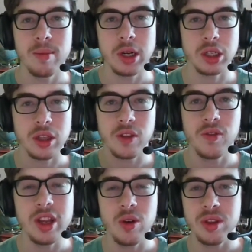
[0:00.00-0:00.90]
Make sure you like this
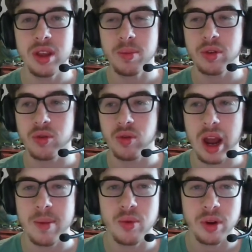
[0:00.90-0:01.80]
video,
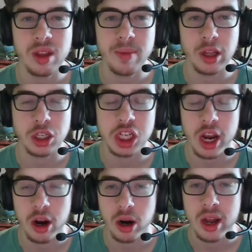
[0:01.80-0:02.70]
subscribe, ring the bell,
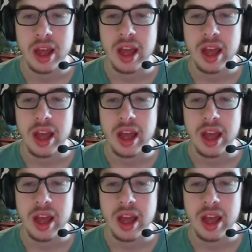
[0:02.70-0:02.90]
share,